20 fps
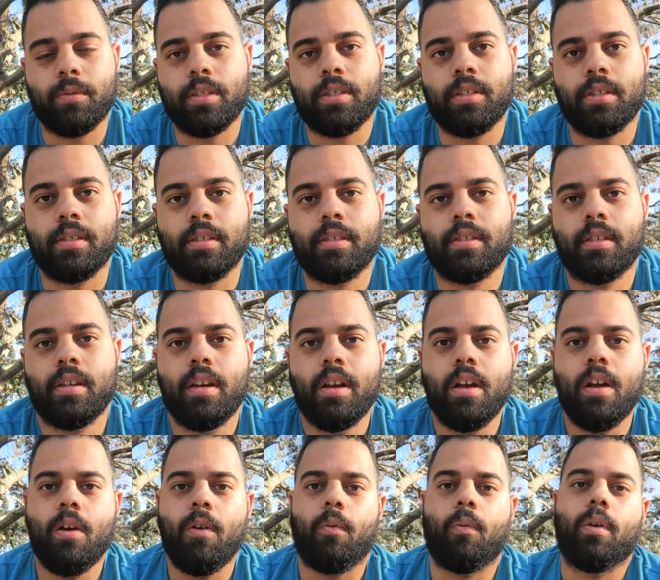which is
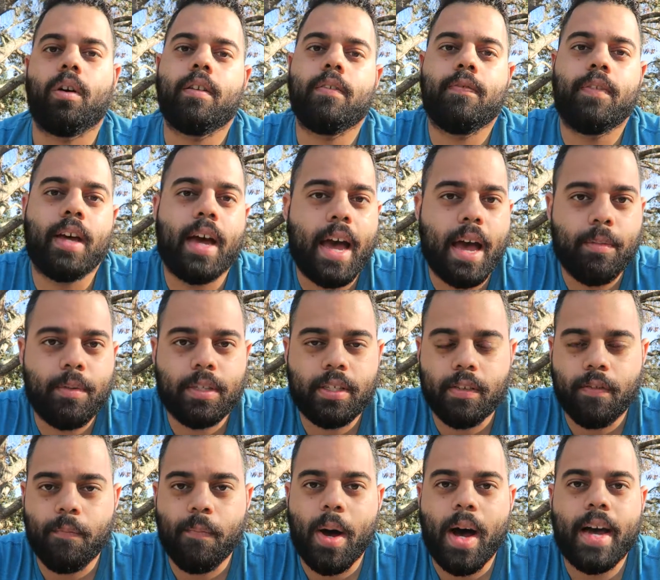one of the
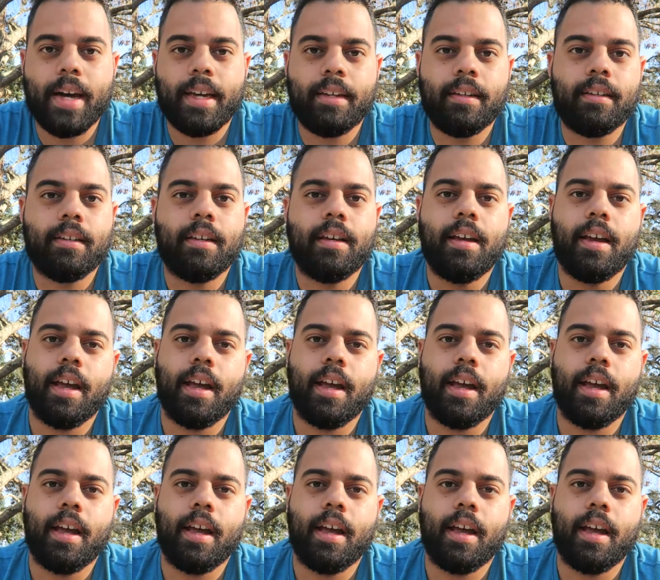habits of mind,